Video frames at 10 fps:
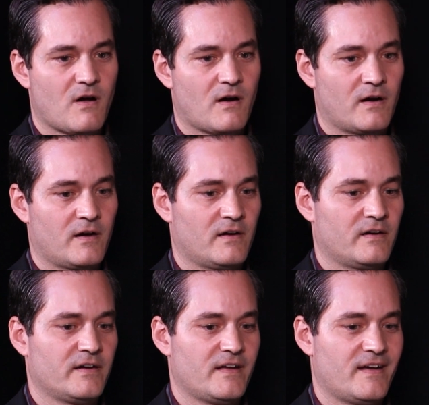
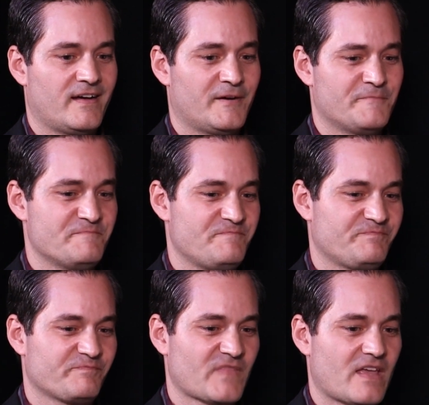are
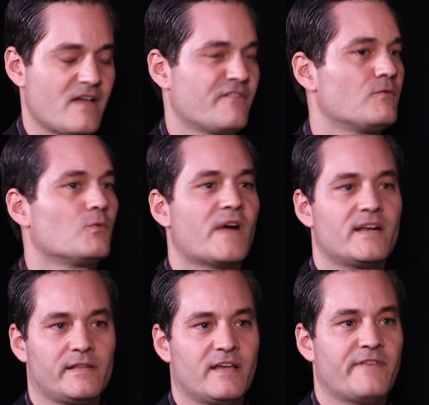
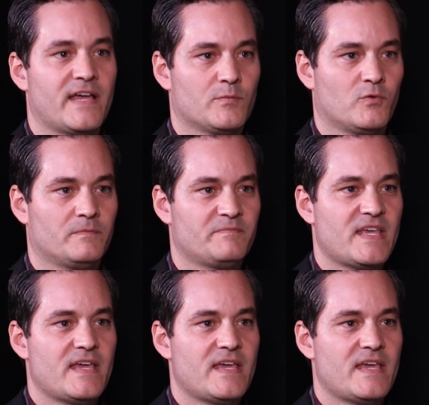readily available.